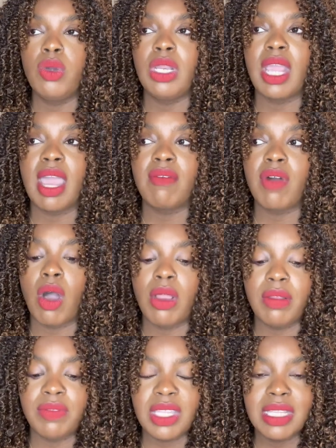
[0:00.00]
You can have
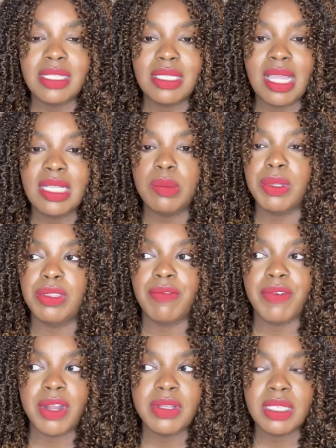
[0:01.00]
all of these things. But
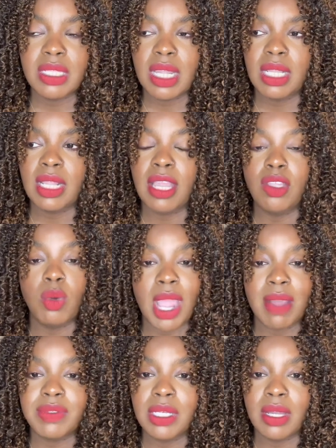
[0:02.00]
the first thing that you
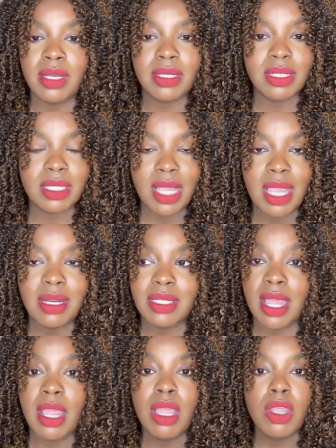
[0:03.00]
have to understand
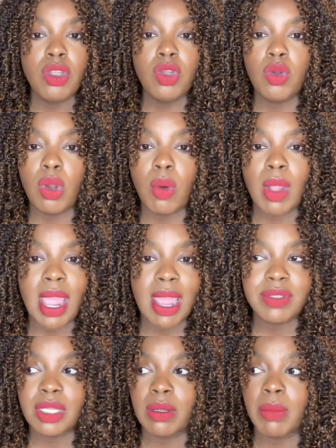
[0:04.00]
is that you don't
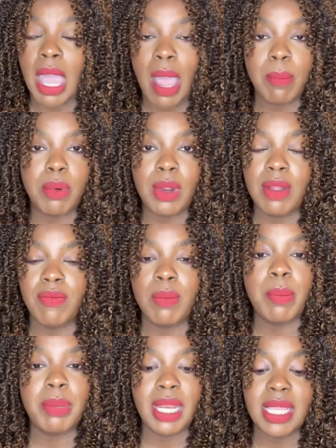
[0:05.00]
have to operate
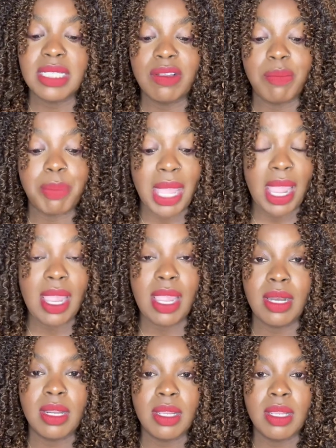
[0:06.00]
from a place of
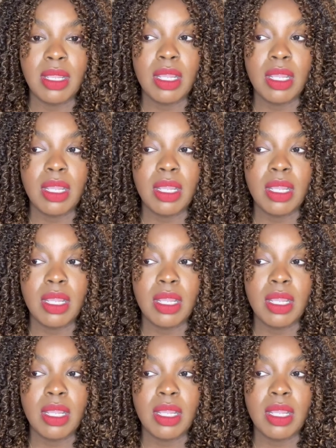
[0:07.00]
pain.